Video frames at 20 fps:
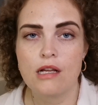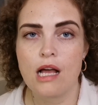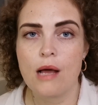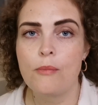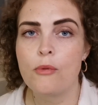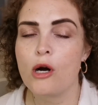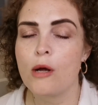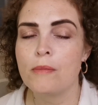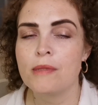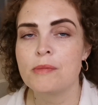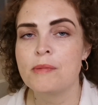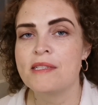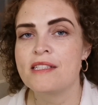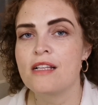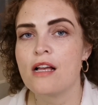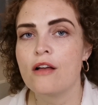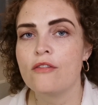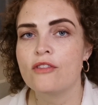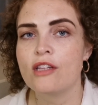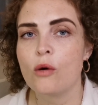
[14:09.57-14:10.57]
I promised
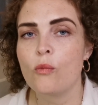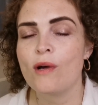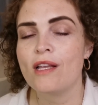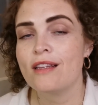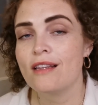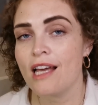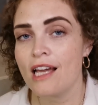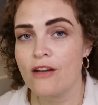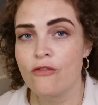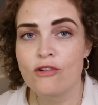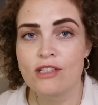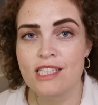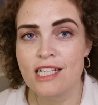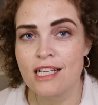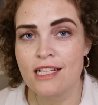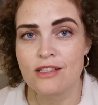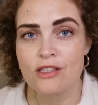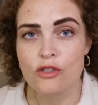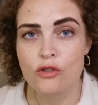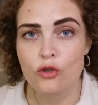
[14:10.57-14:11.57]
myself that when life
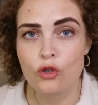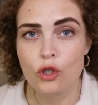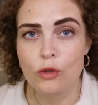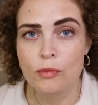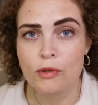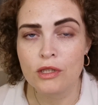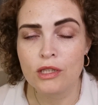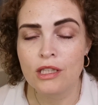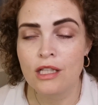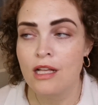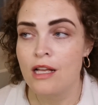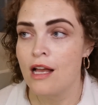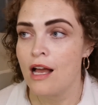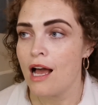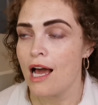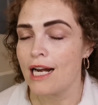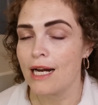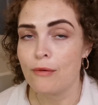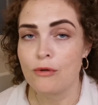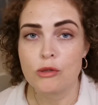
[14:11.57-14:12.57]
returned to normal
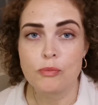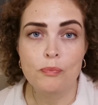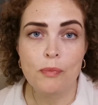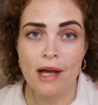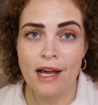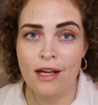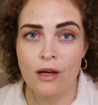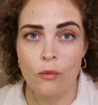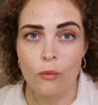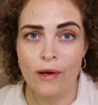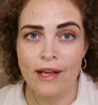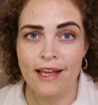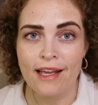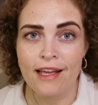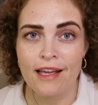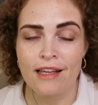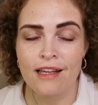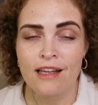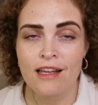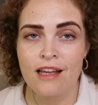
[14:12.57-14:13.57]
and I was back at
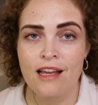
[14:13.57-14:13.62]
work,